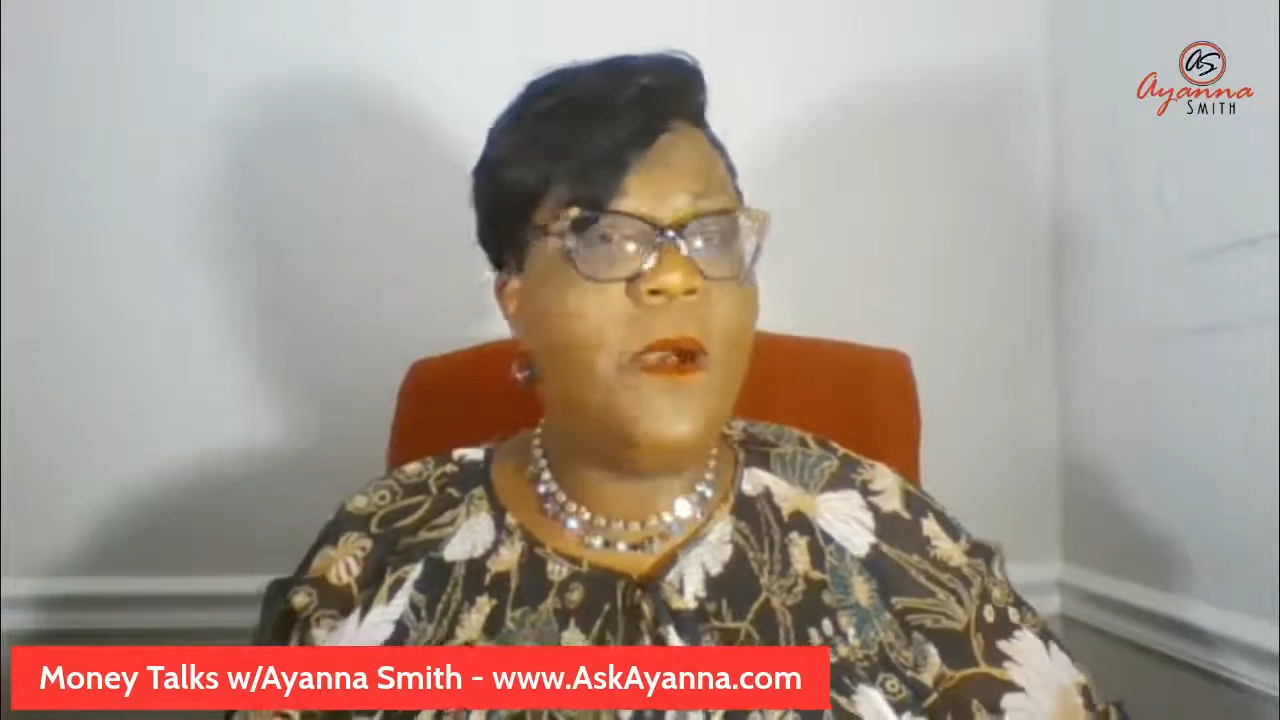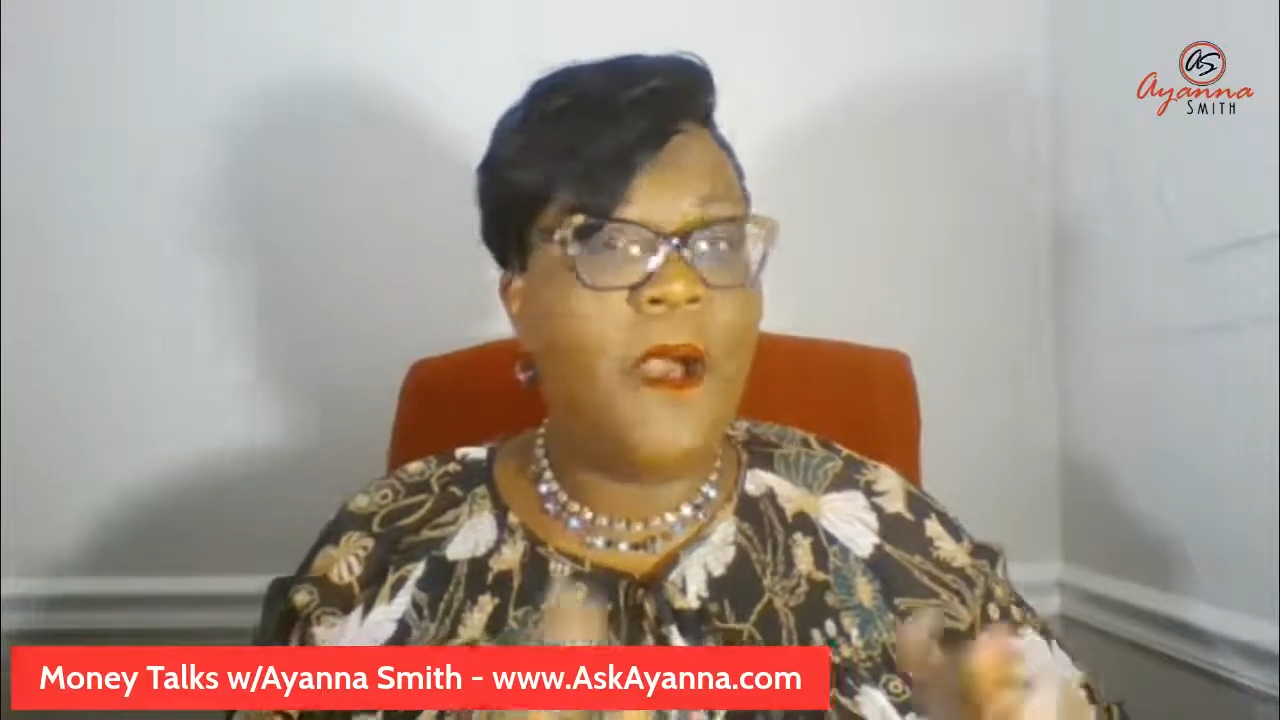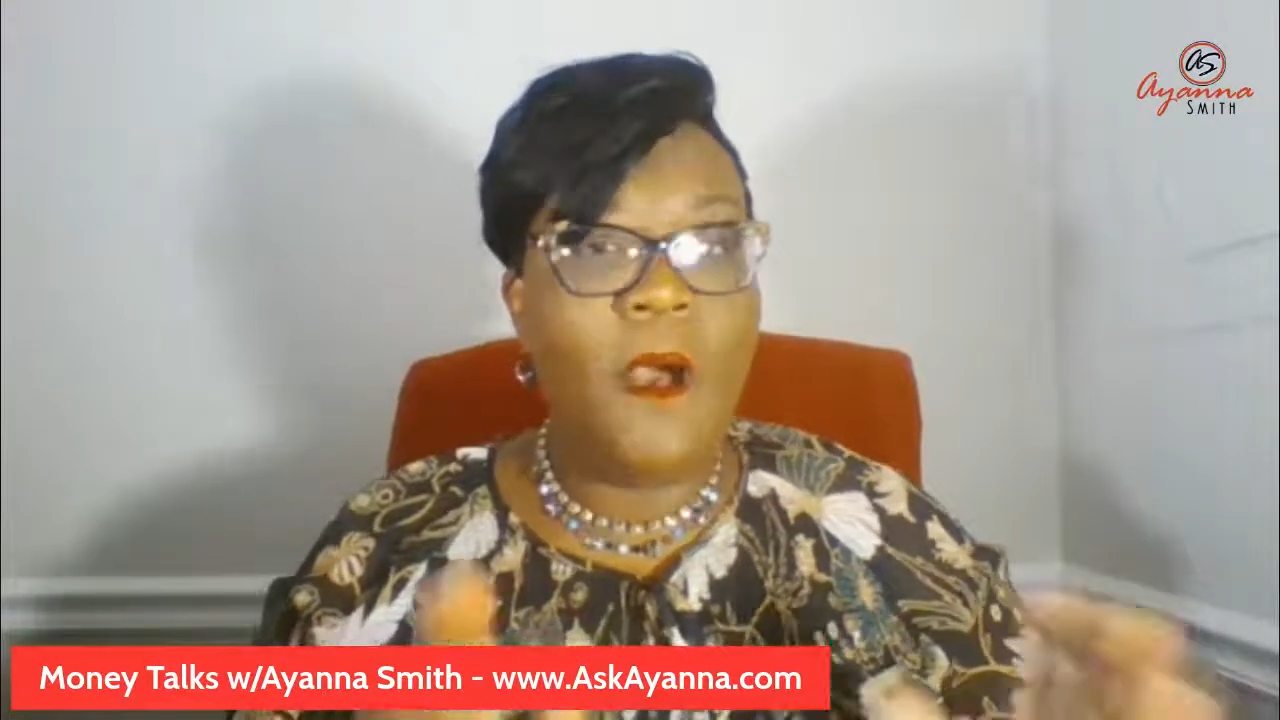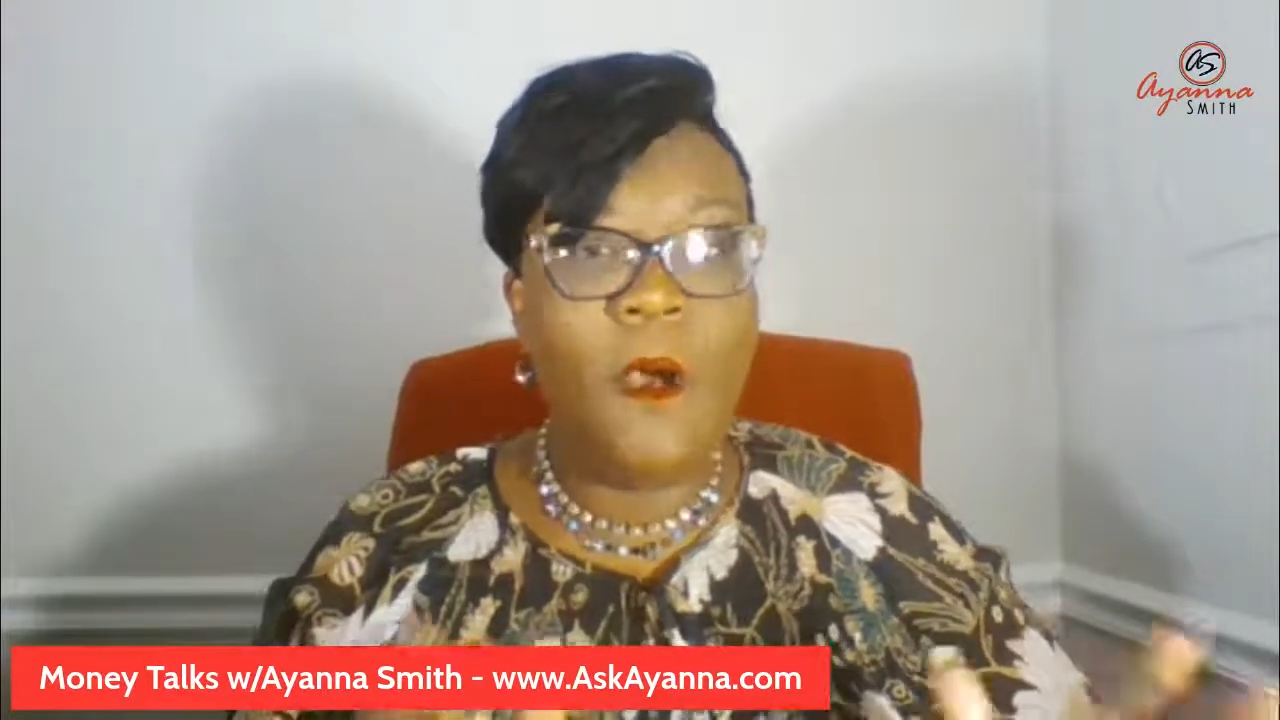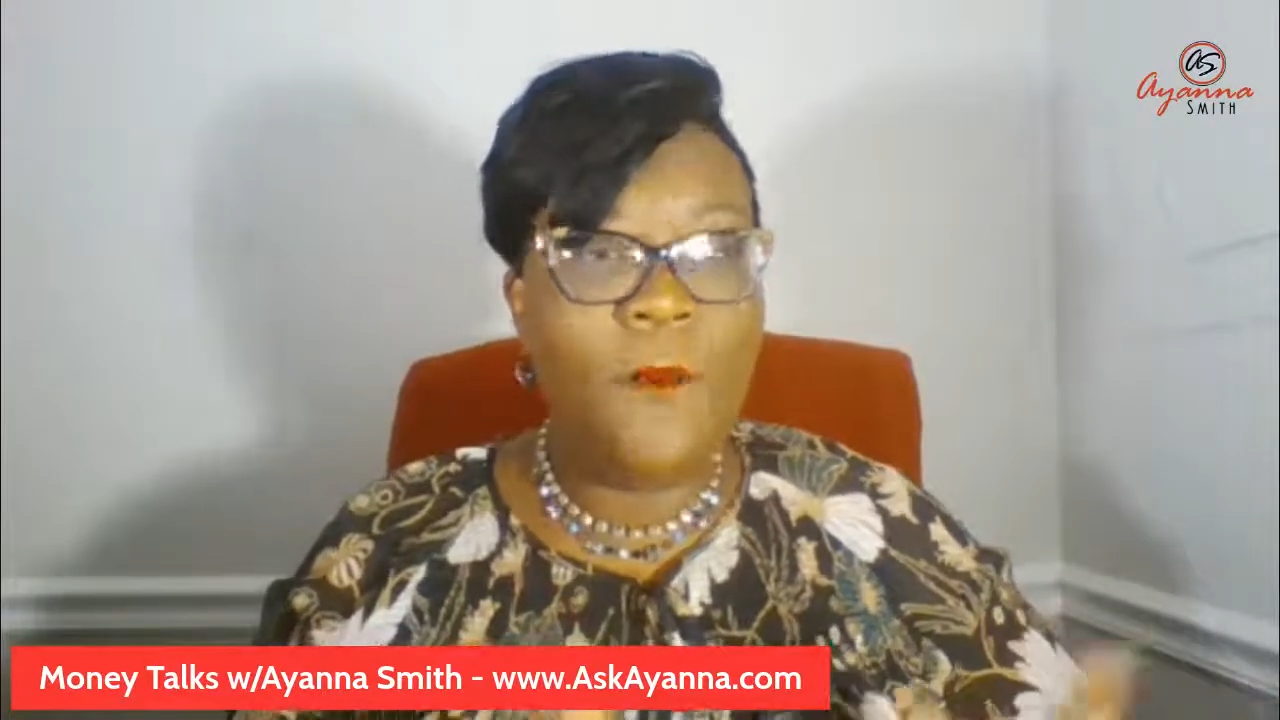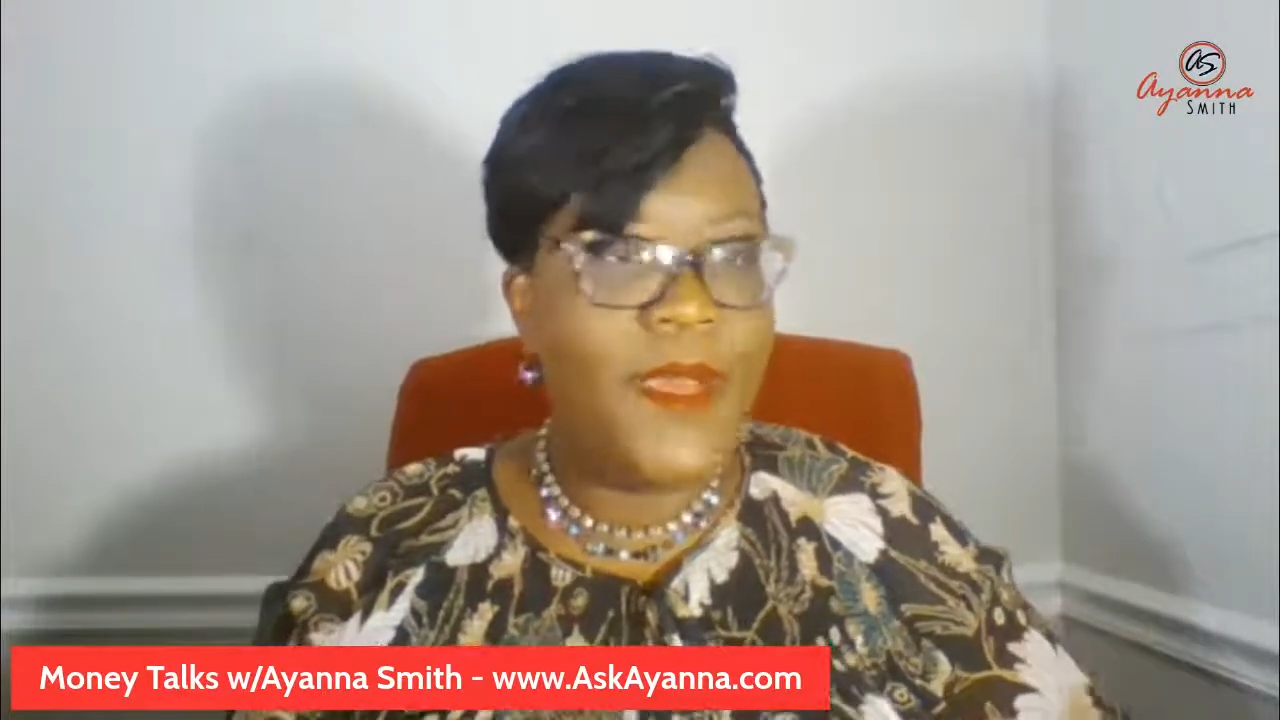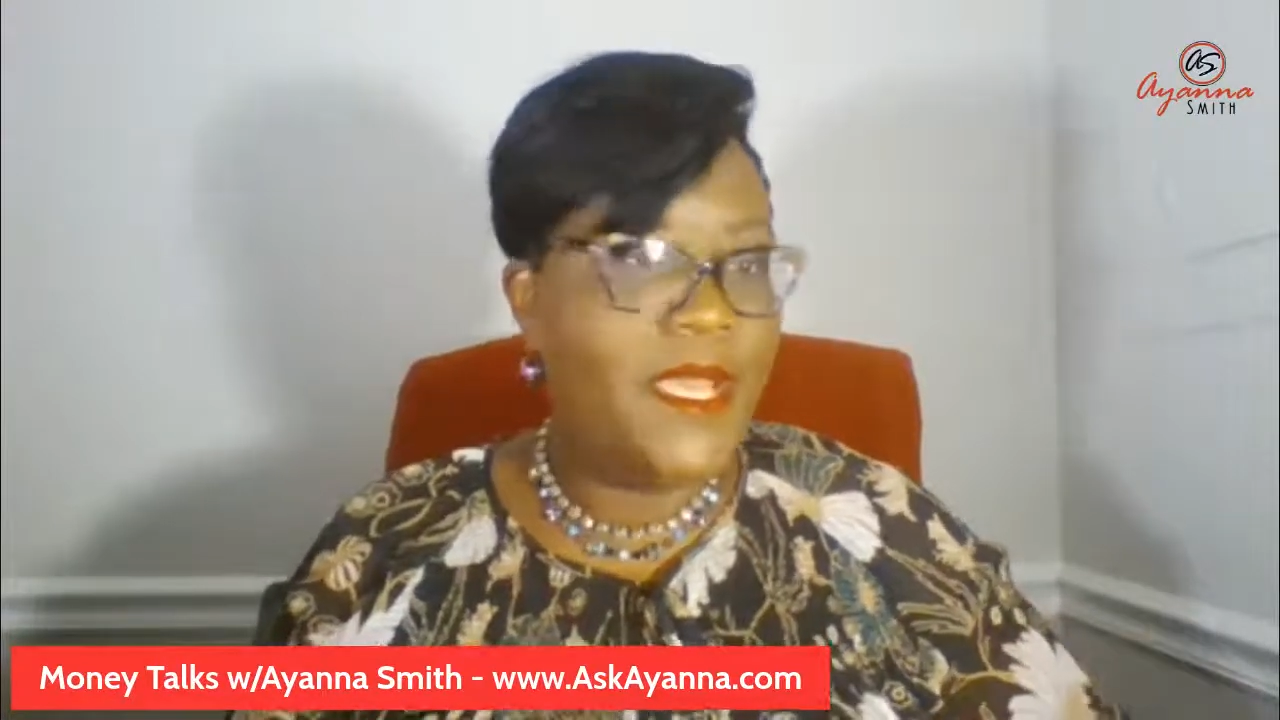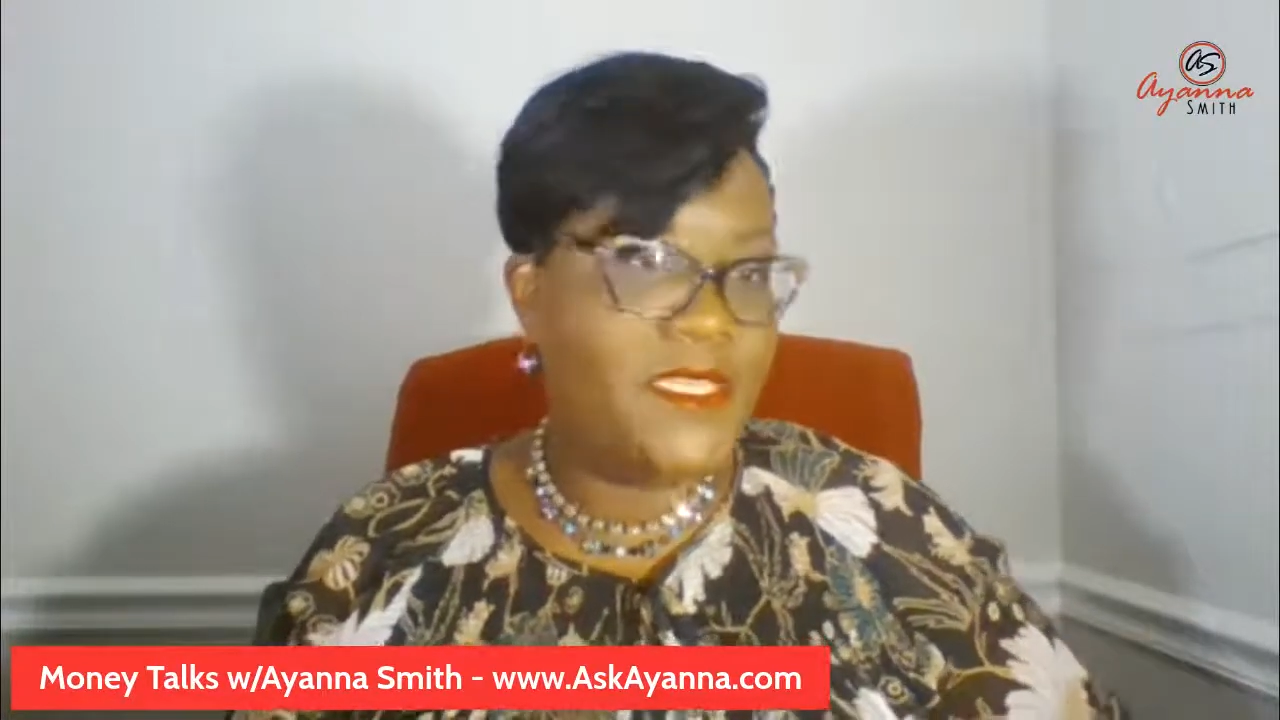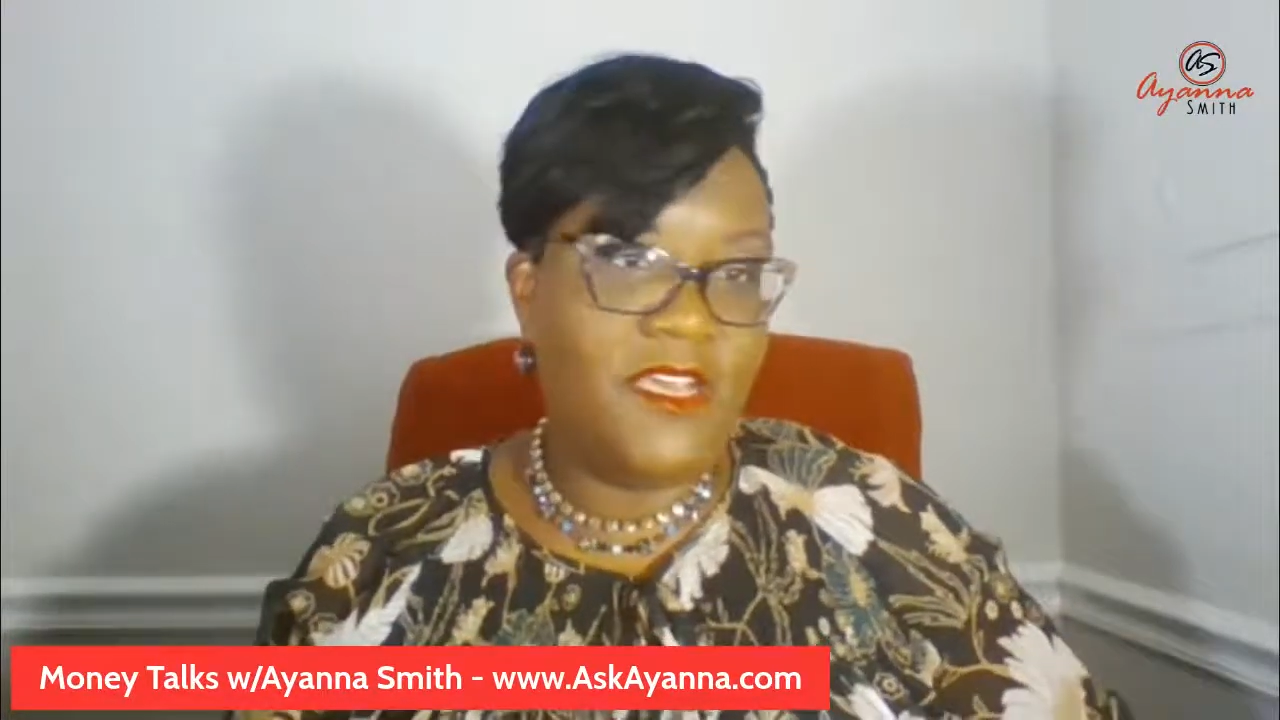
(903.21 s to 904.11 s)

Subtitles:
all banks